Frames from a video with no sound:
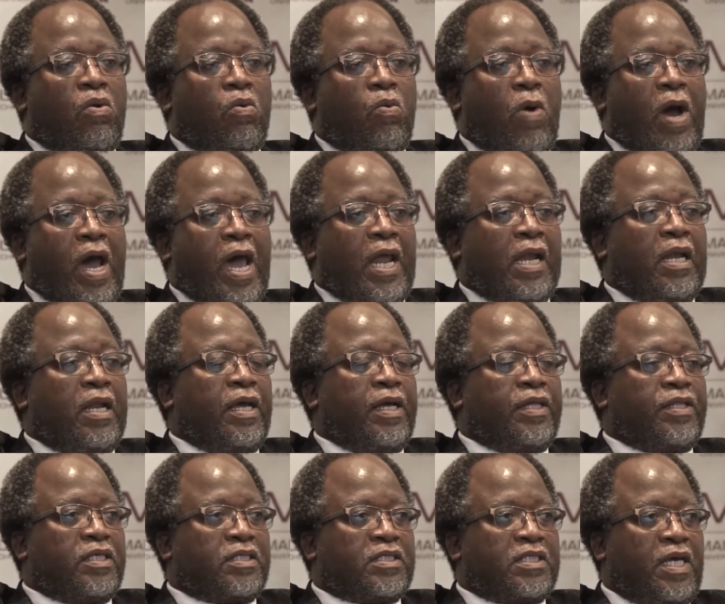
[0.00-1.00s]
while
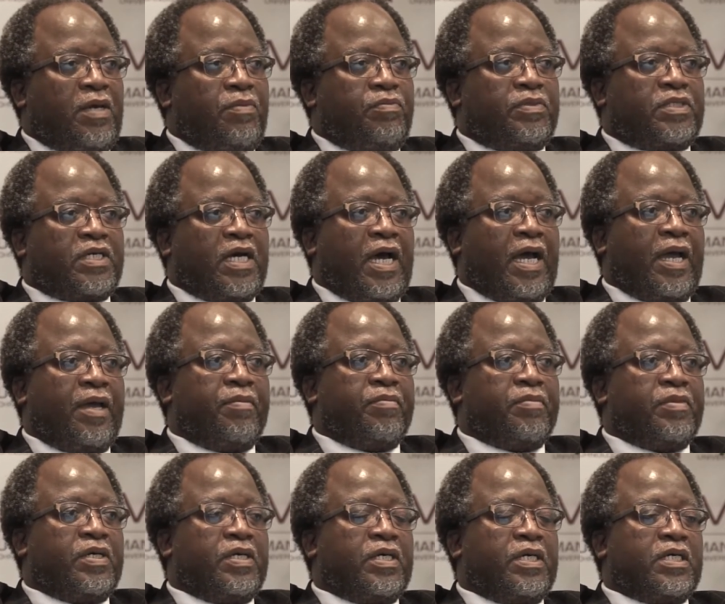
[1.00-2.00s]
at the same
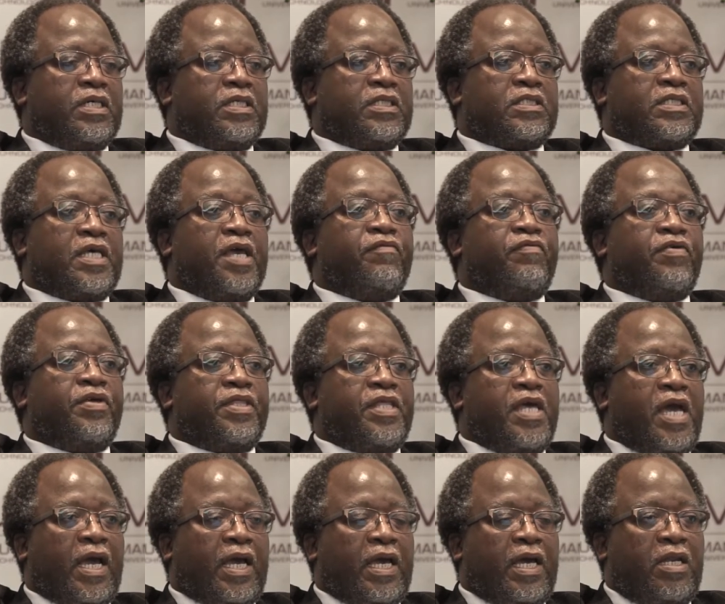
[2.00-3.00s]
time saving
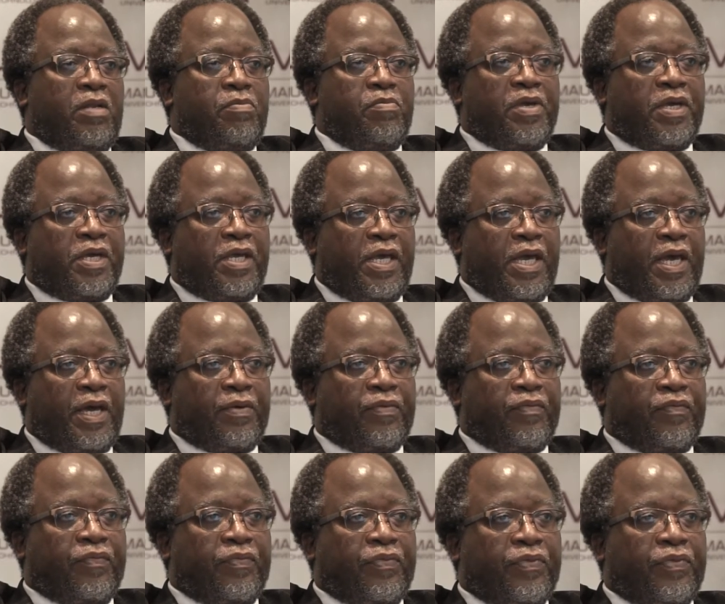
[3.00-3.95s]
the academic year.